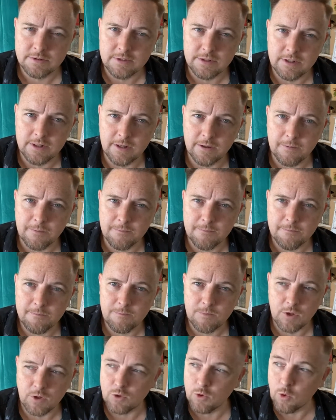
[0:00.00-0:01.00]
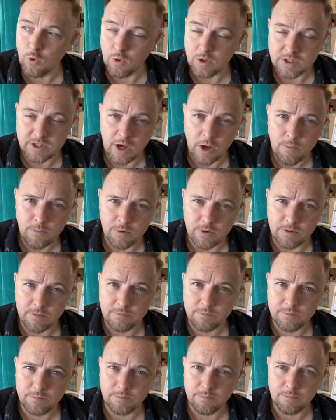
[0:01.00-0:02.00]
You know, the door is open,
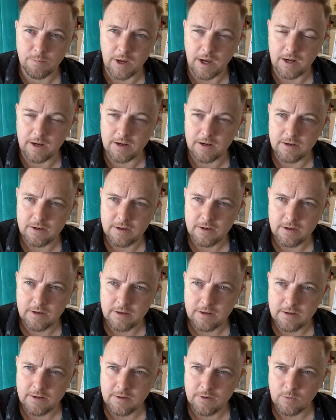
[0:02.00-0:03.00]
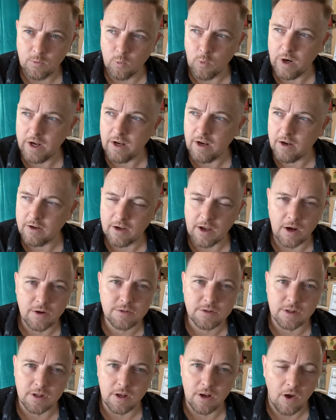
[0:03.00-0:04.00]
but we don't go
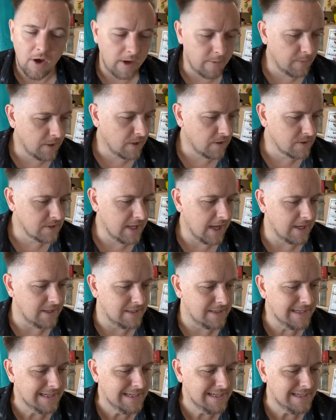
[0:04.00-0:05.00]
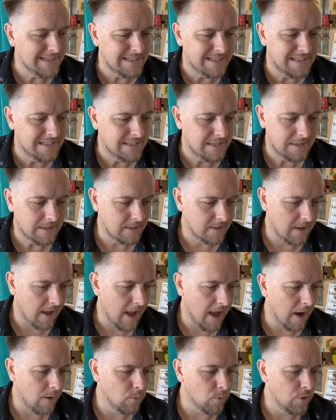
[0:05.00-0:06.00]
to the light because our deeds,
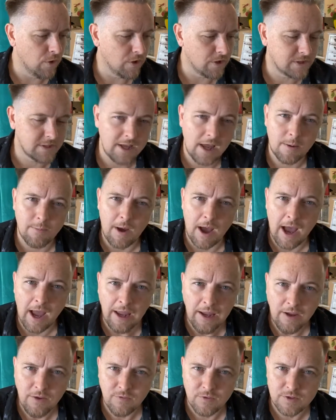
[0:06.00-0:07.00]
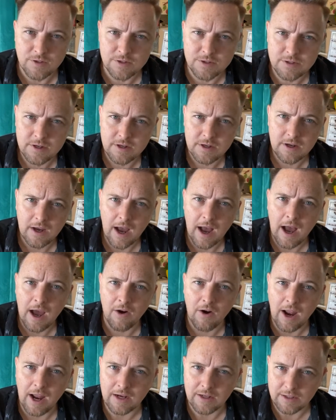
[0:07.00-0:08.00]
our works, our behaviors
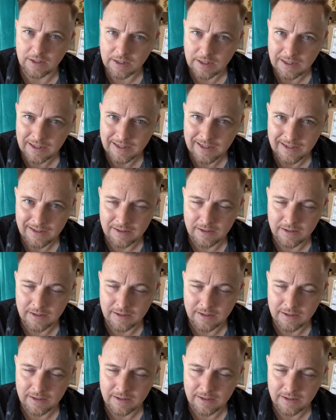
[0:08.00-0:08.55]
are unclean.